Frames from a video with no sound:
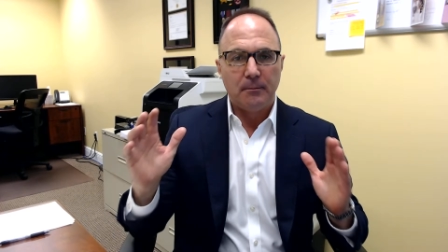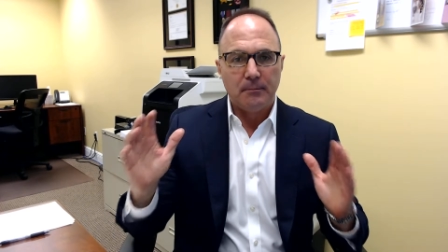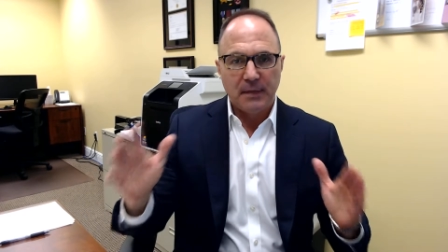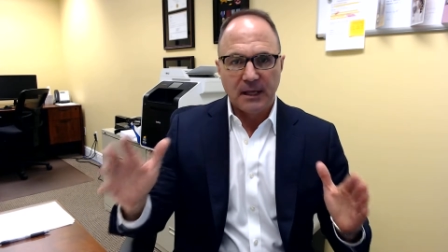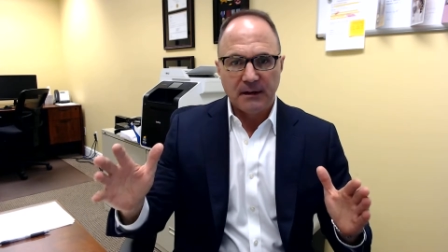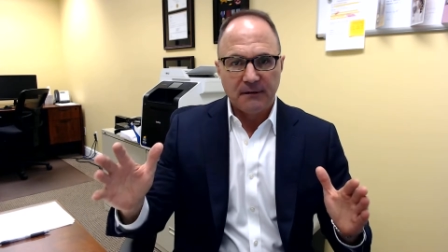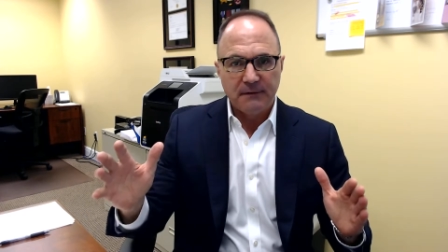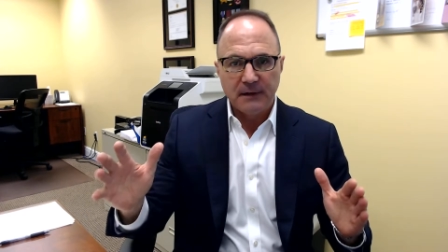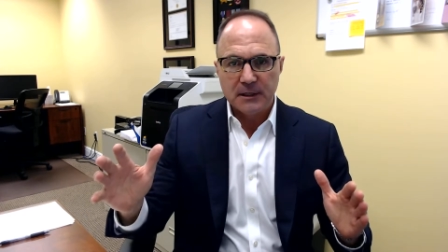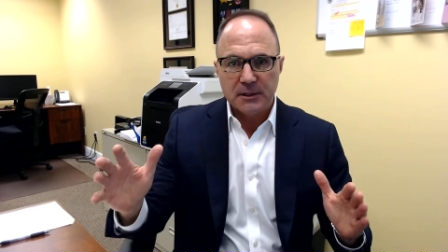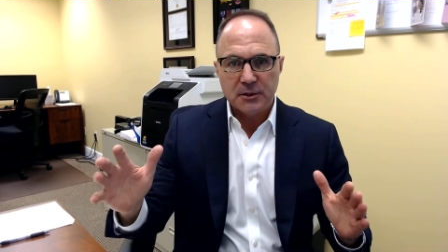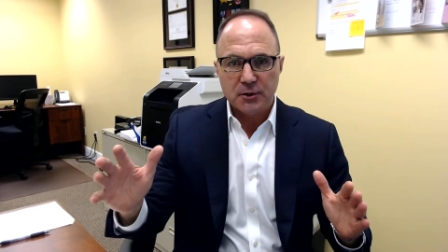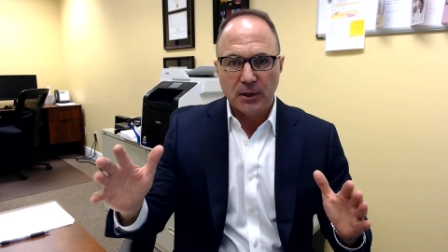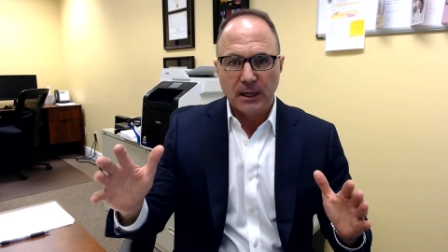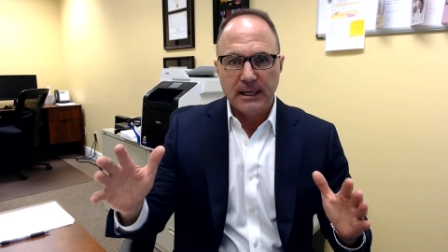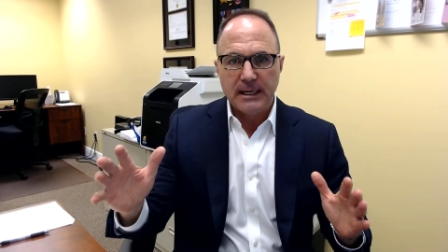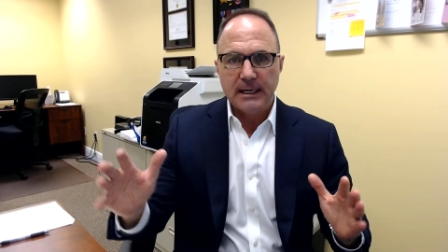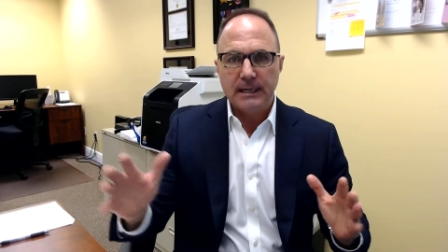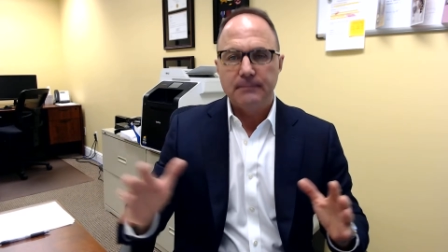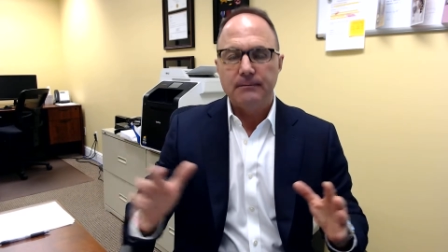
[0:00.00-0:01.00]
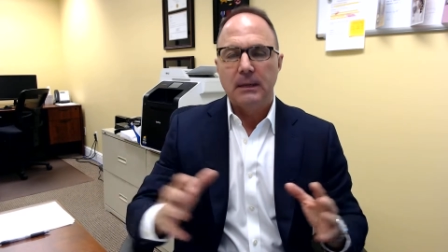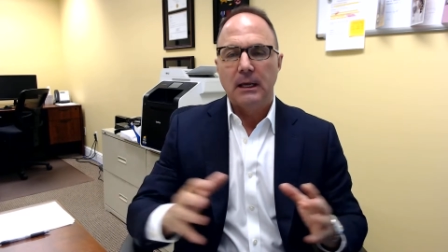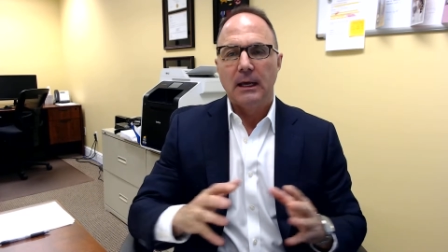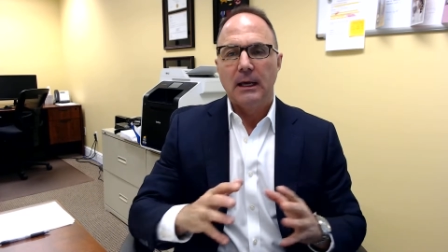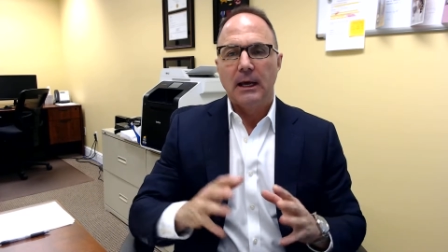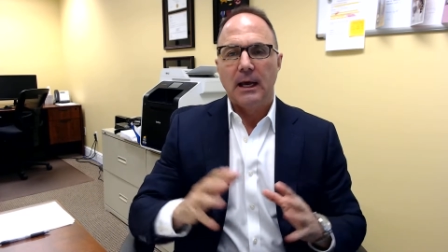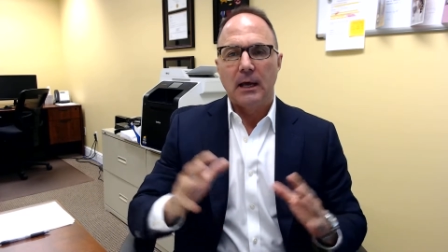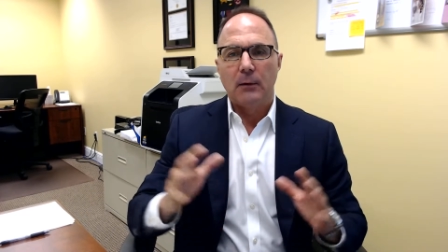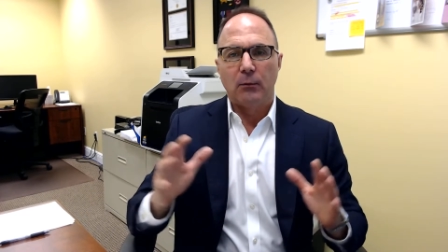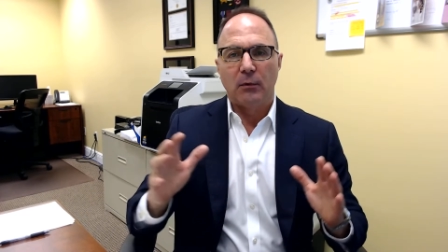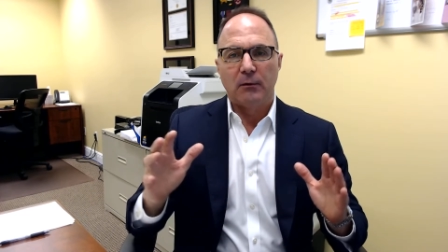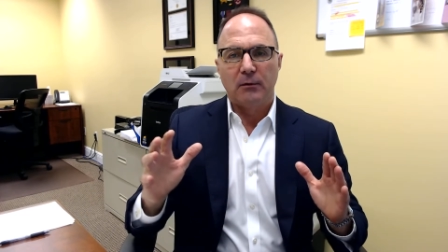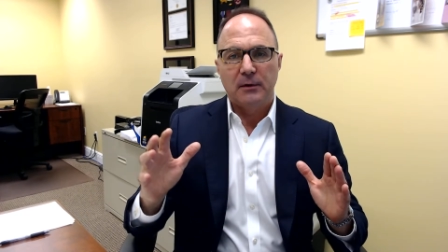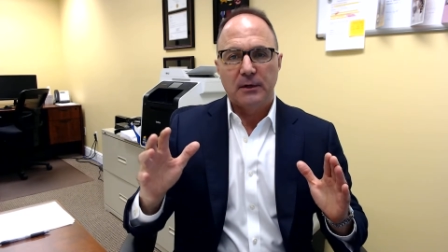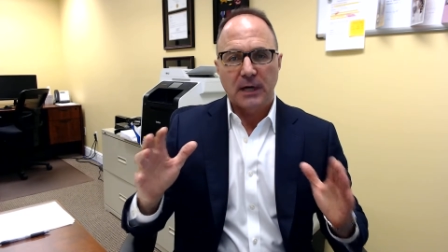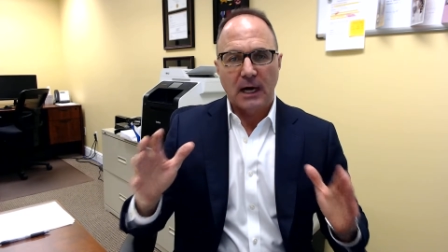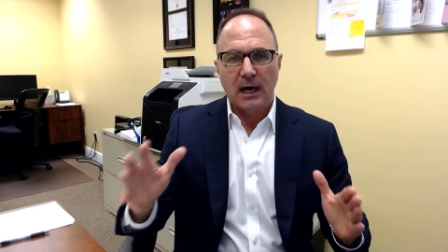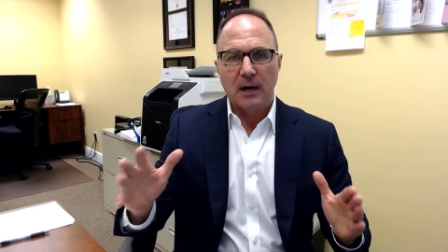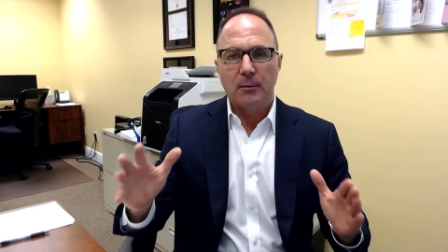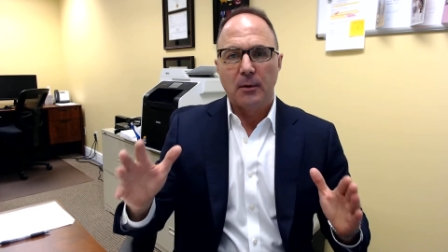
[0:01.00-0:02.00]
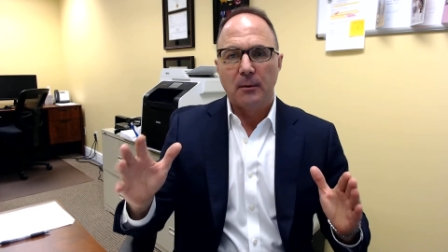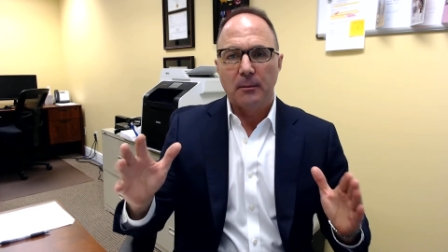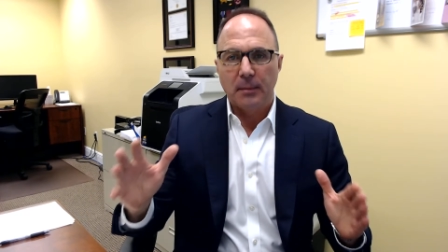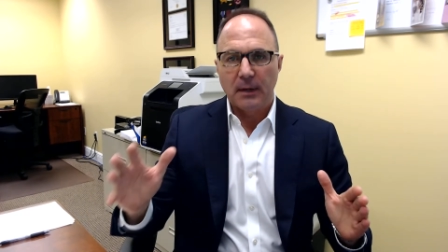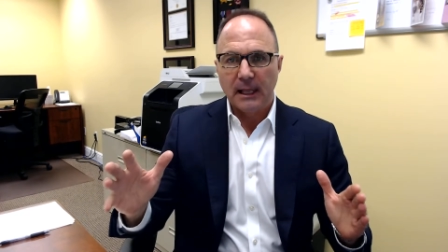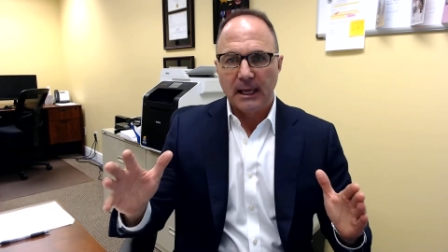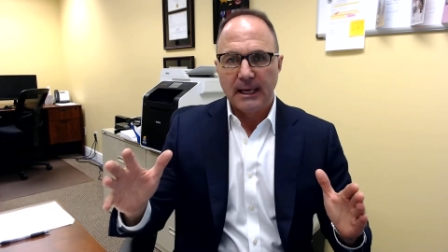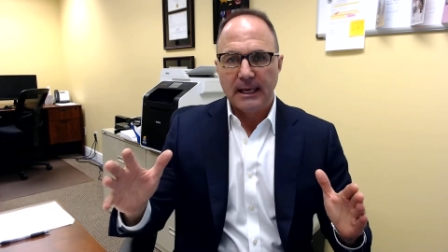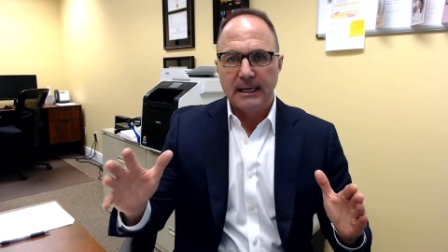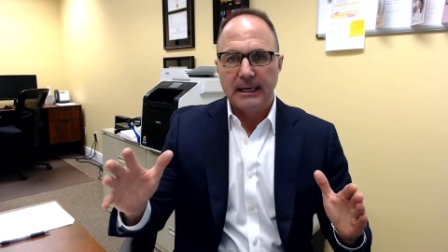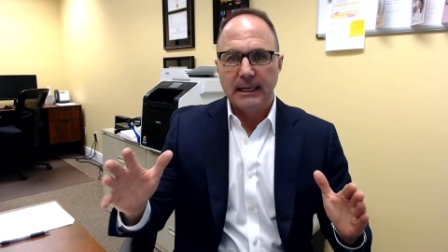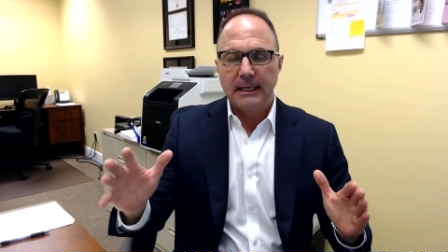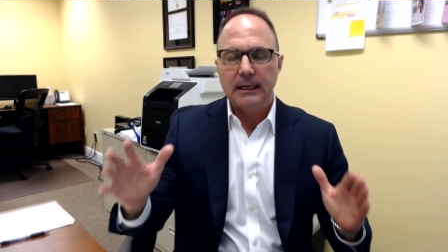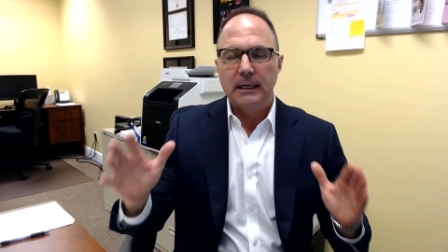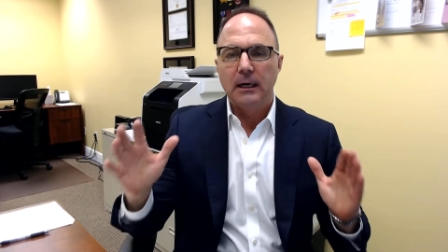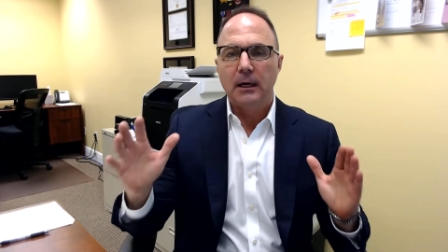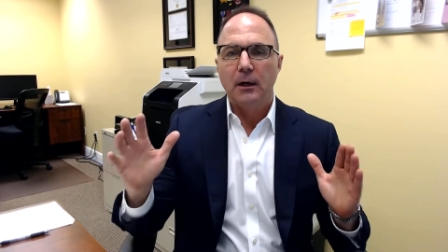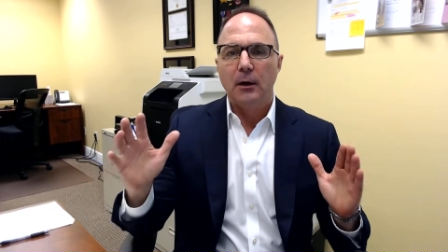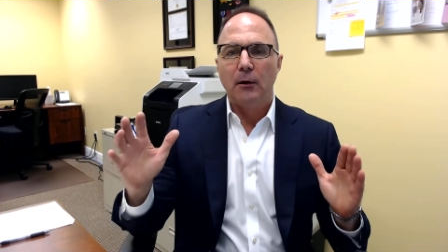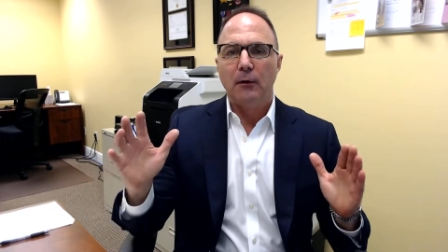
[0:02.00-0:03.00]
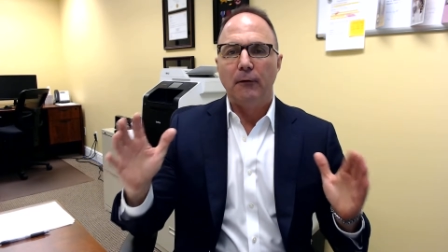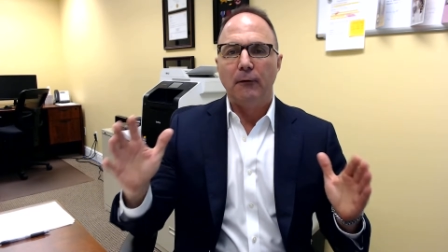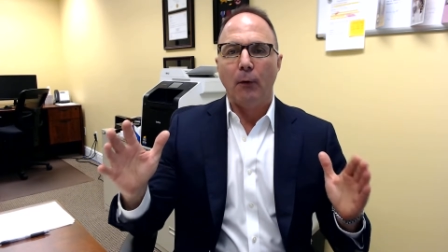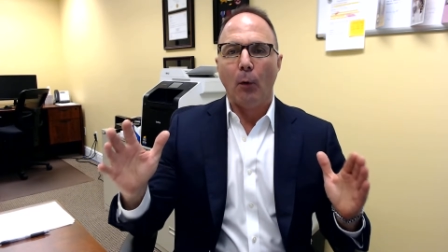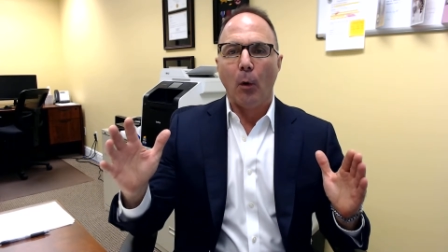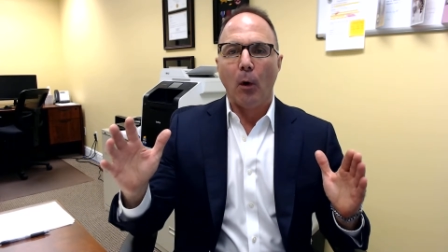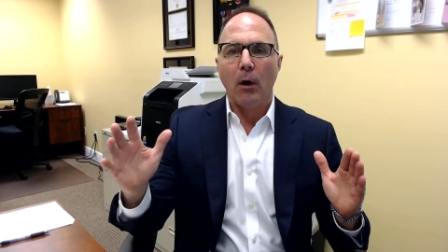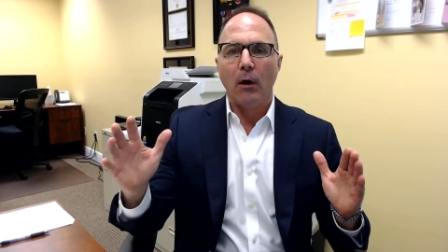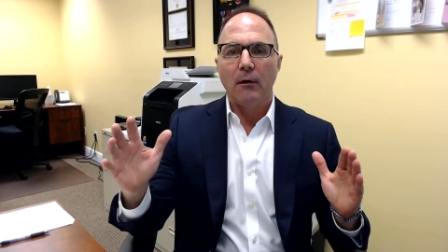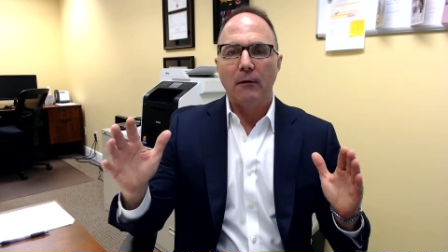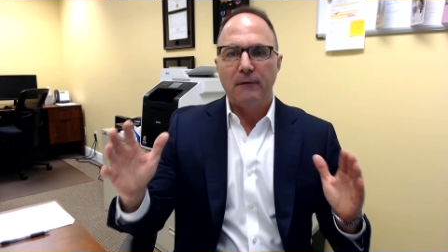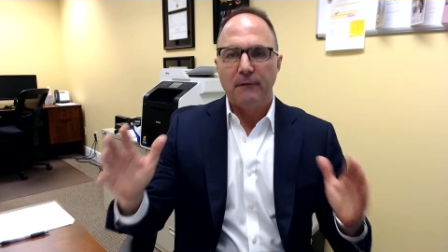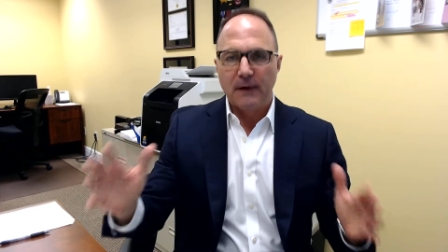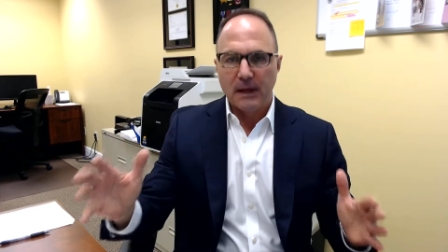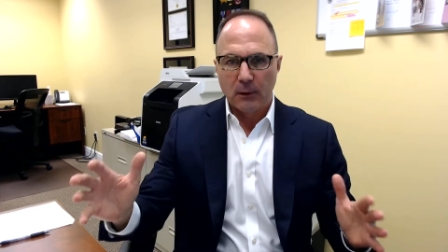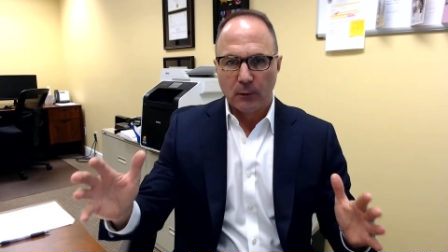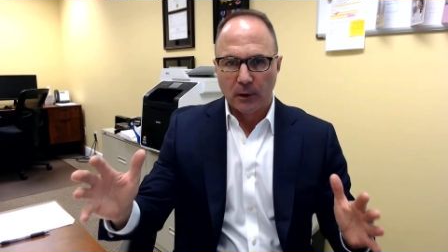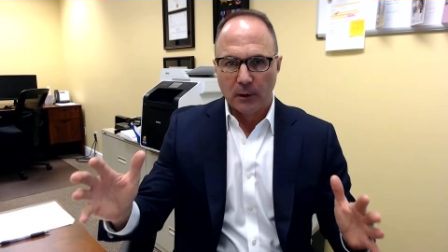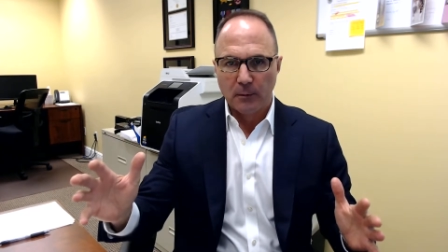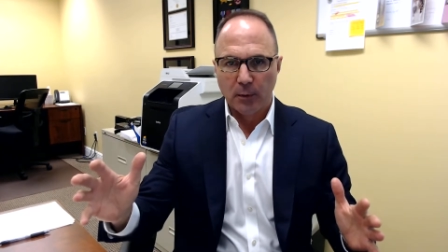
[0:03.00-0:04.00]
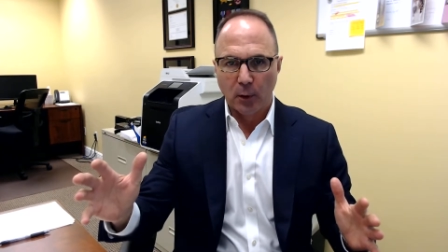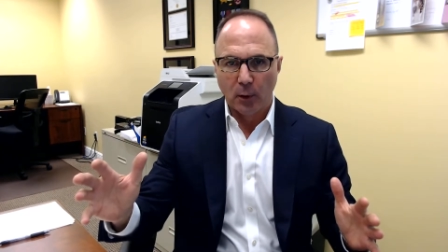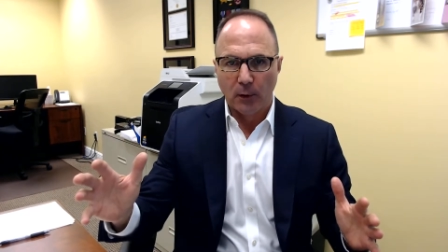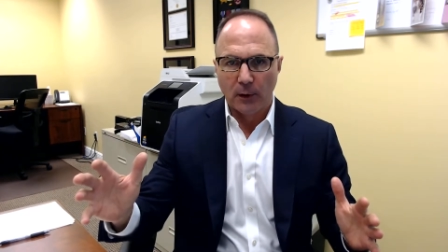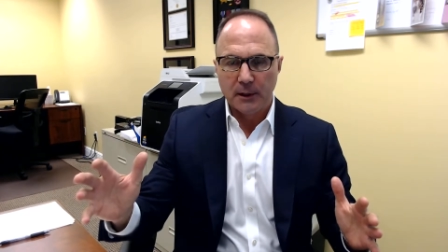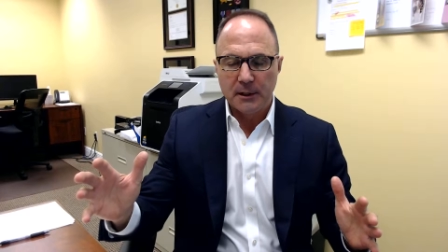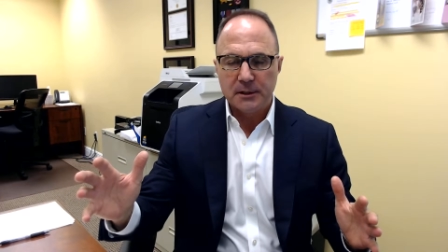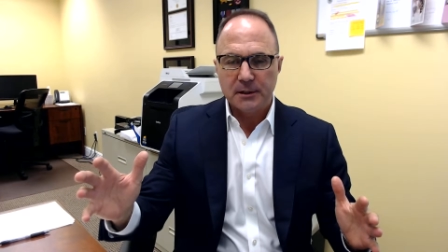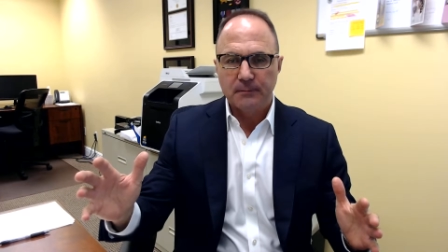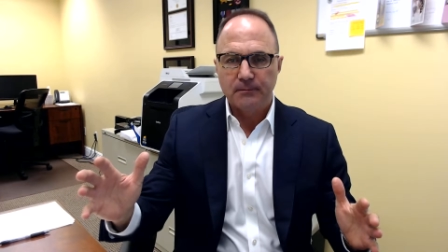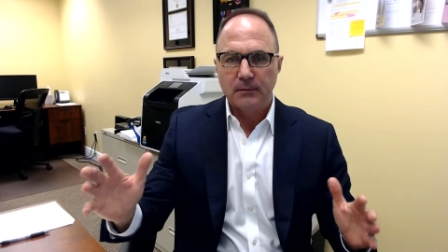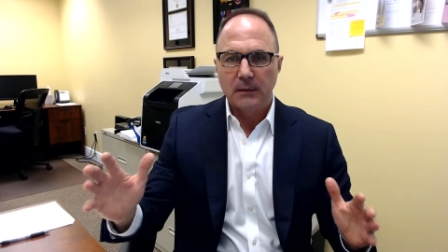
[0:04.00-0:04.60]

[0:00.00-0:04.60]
benefits training and retirement planning for federal employees.